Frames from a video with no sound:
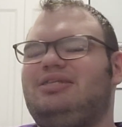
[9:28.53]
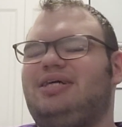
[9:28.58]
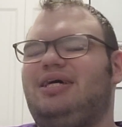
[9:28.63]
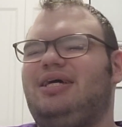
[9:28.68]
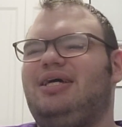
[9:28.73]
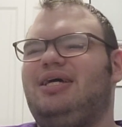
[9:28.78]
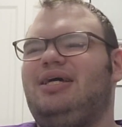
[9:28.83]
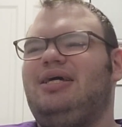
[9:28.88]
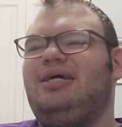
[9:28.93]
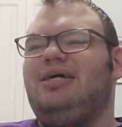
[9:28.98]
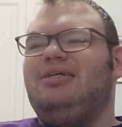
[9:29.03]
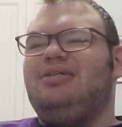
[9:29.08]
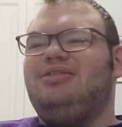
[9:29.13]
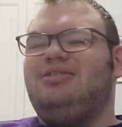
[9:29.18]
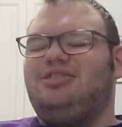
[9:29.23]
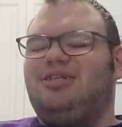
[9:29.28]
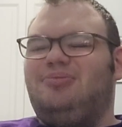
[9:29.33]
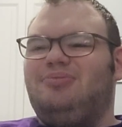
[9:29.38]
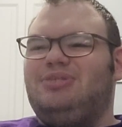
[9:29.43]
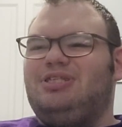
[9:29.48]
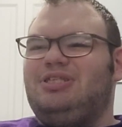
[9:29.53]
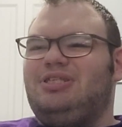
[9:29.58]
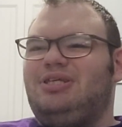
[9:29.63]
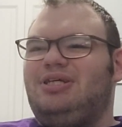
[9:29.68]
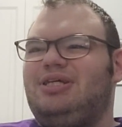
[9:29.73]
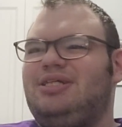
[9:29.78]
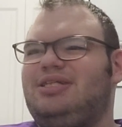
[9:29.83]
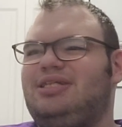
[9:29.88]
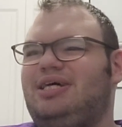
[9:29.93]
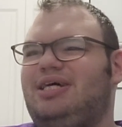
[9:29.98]
like something
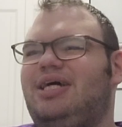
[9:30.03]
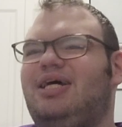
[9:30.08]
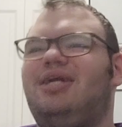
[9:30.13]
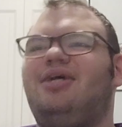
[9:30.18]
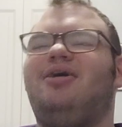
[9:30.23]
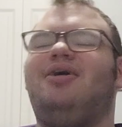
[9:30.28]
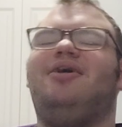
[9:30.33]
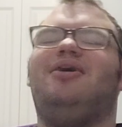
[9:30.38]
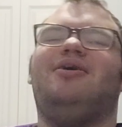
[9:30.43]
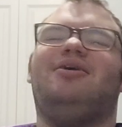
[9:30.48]
like that.